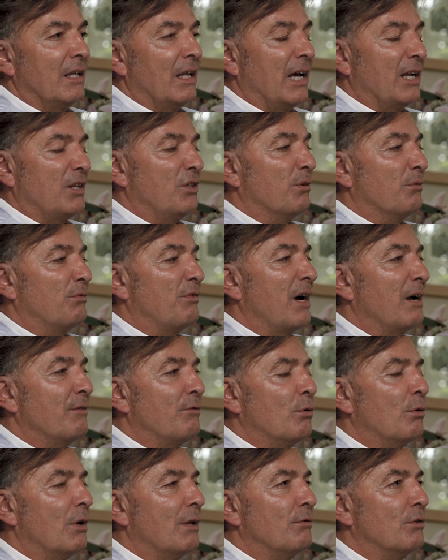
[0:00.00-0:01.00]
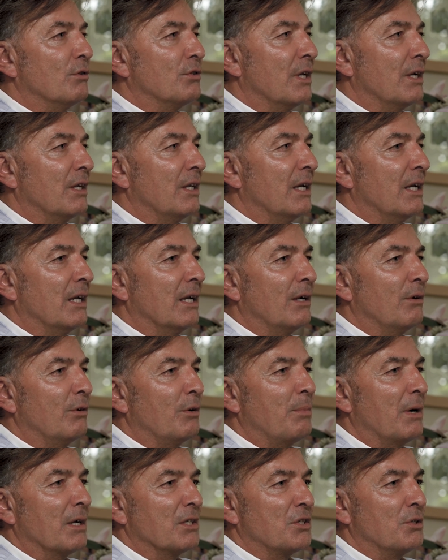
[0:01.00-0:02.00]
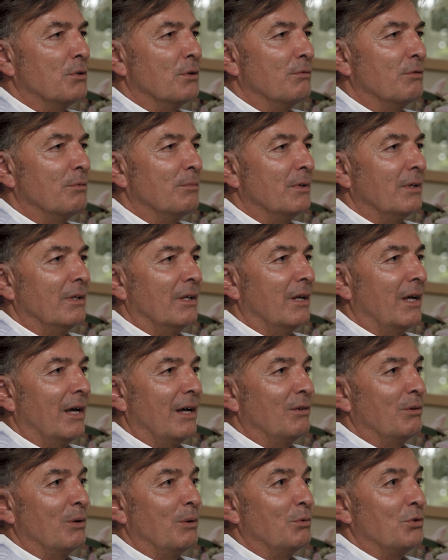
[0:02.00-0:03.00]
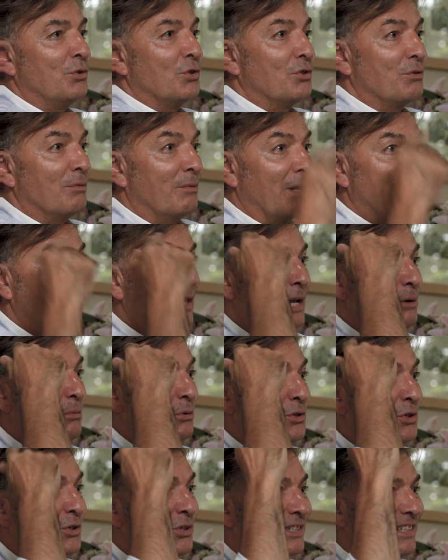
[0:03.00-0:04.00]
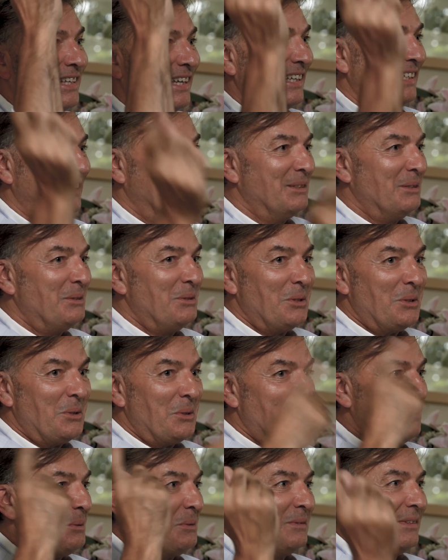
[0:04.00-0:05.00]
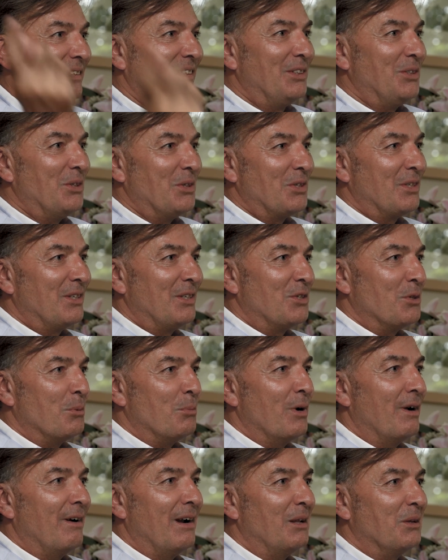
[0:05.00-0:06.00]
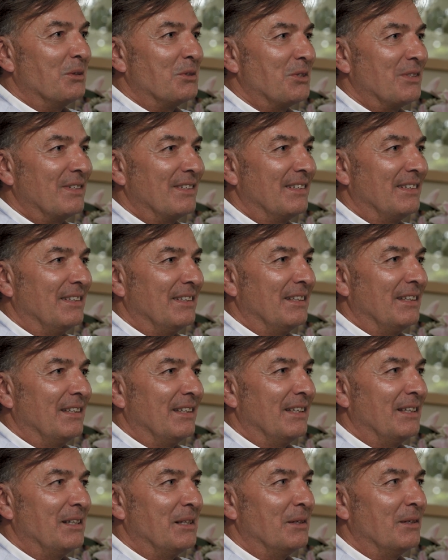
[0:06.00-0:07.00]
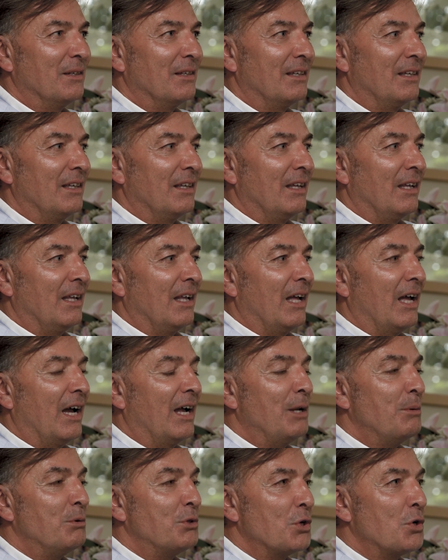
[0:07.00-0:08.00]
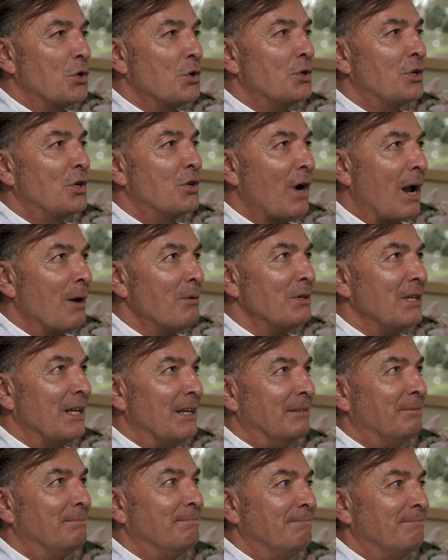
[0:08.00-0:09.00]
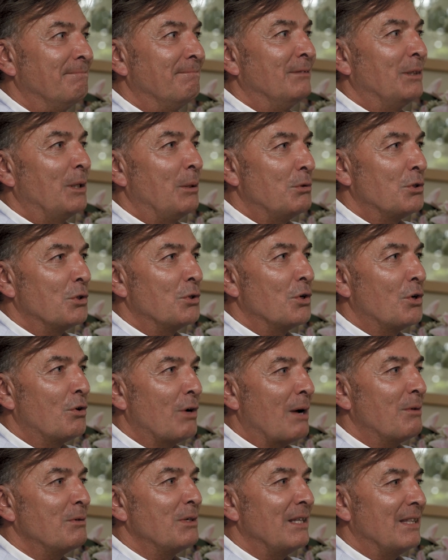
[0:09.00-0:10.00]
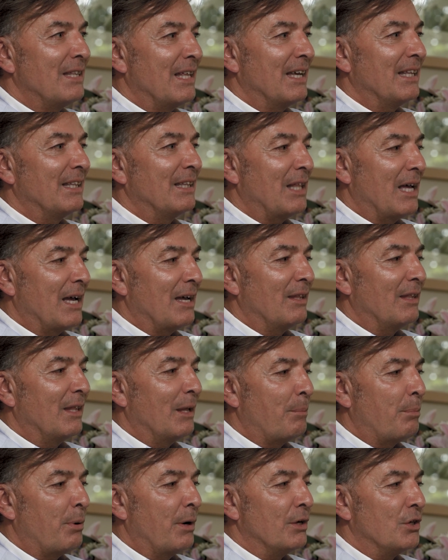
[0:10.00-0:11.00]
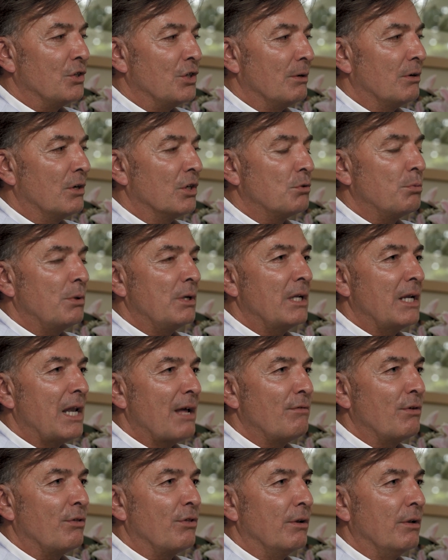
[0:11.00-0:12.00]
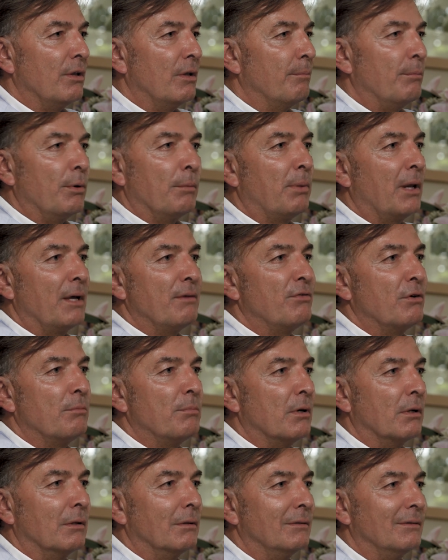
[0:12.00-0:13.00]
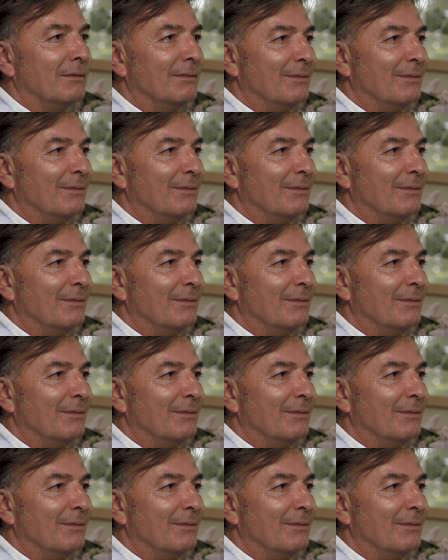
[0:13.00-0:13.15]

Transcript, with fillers: I took five O levels that year, and I passed two of them. I mean, I was just like, head just like, just somewhere else. And it was a good grounding it was a good grounding that that apprenticeship because we did everything but play football.